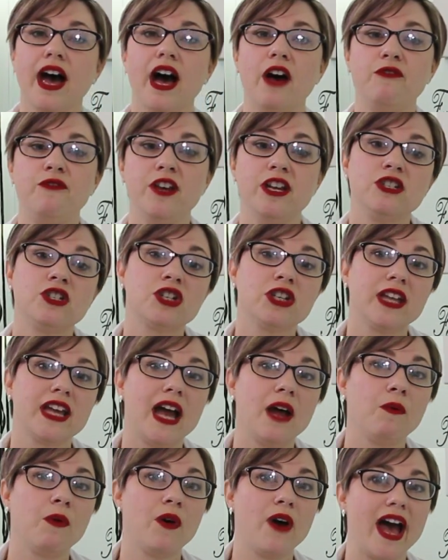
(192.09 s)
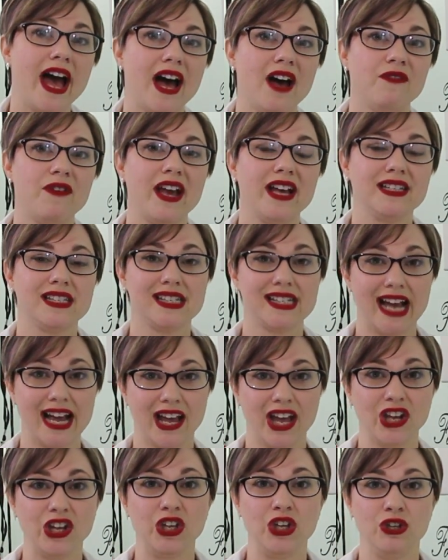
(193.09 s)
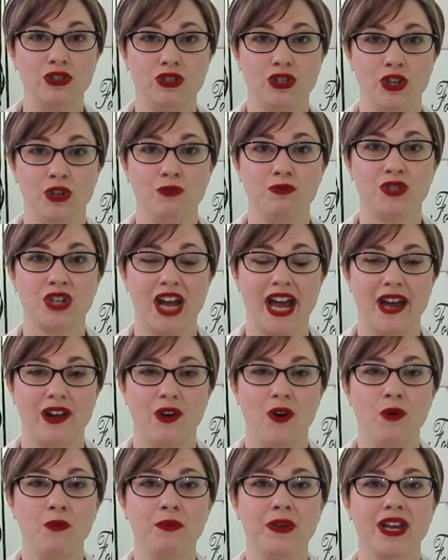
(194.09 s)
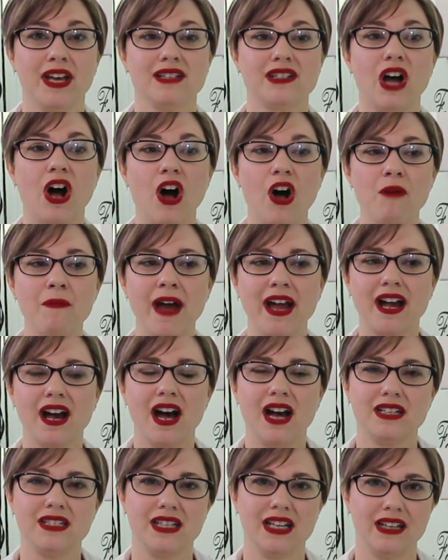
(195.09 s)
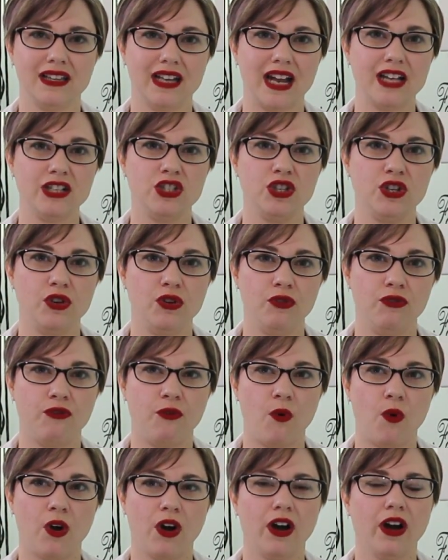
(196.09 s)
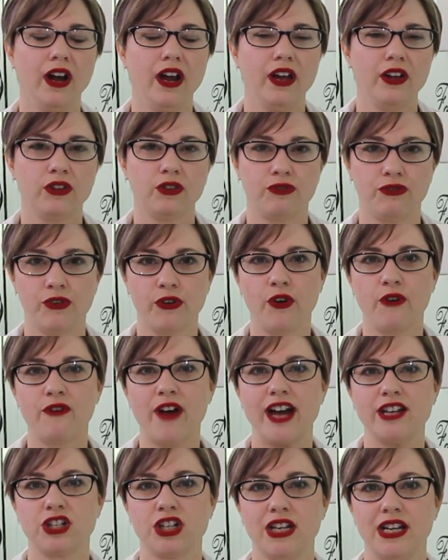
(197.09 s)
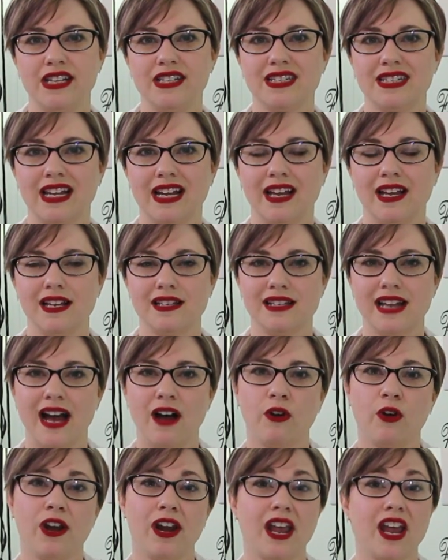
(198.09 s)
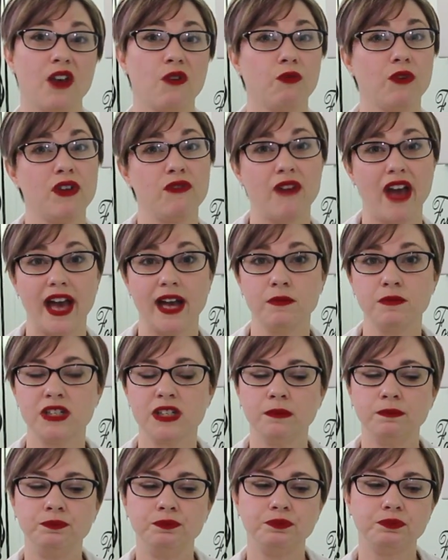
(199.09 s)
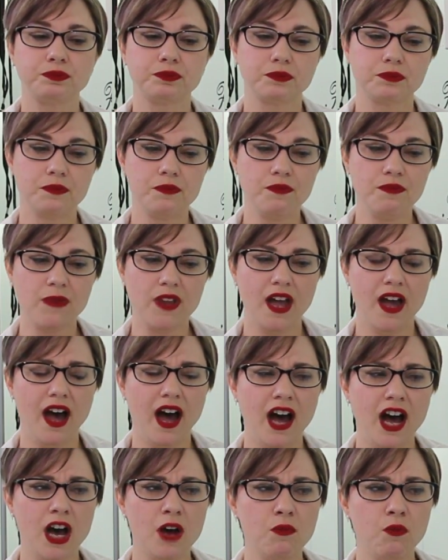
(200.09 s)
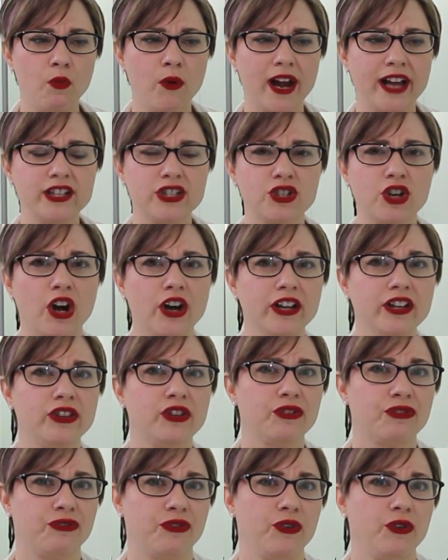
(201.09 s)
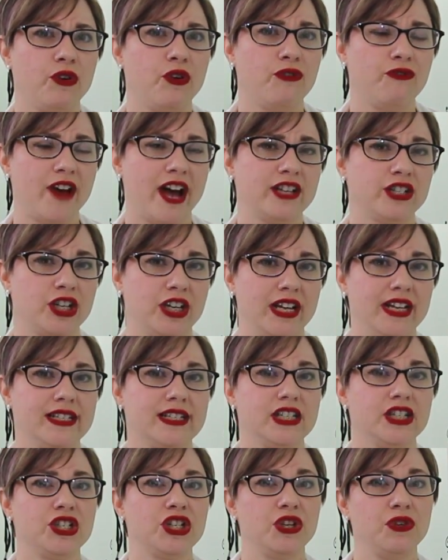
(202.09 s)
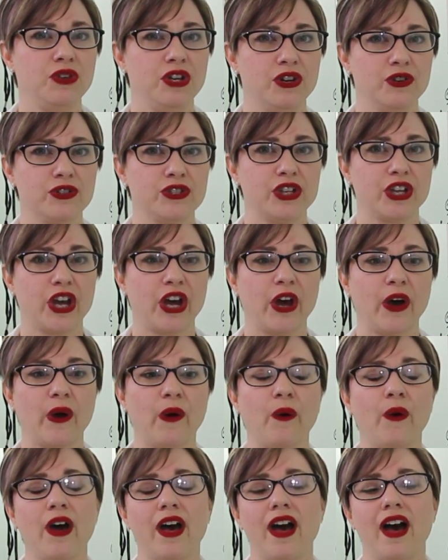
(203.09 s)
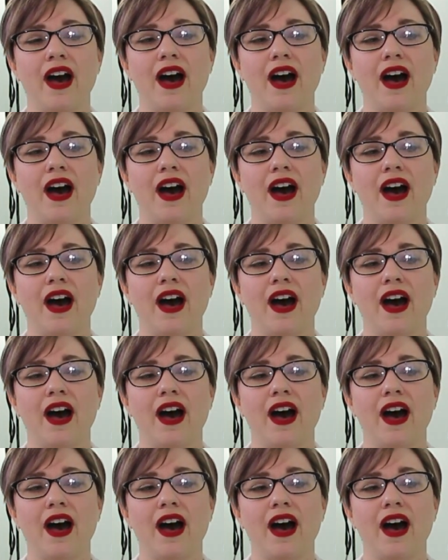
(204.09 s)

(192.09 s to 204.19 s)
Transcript: Eventually, I will have a second YouTube channel because all my content that I do for the Frugal Fashionista is now going to get revamped. When I started the Frugal Fashionista 2 years ago,